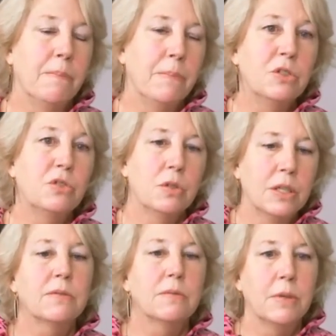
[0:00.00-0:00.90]

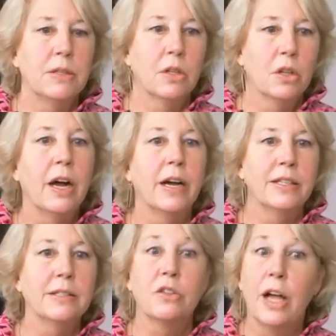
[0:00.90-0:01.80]
It's a lot.
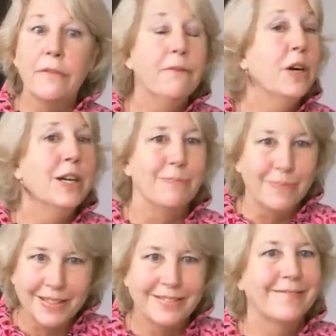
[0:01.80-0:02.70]
It's a lot of fun.
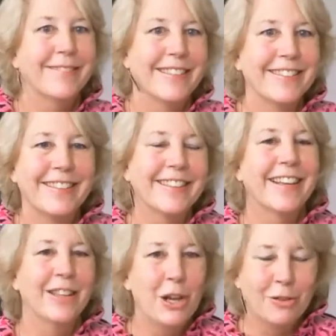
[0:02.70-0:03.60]

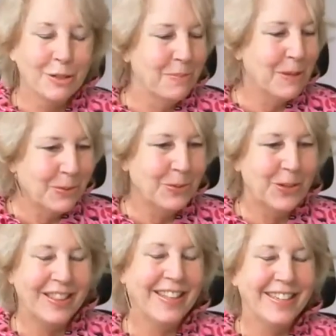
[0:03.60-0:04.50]
I know some people
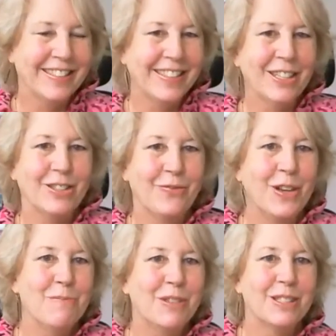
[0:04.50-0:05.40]
would think it sounds
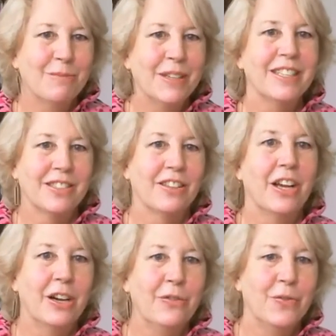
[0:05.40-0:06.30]
fun, but to me, it's a
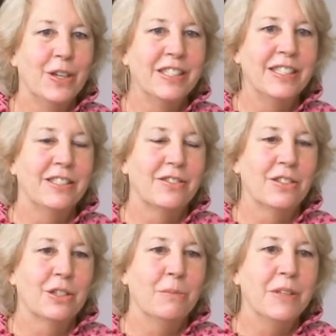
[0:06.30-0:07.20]
lot of fun, and it's
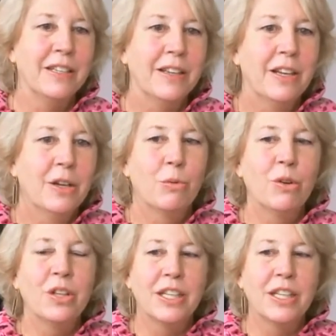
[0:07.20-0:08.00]
going to be really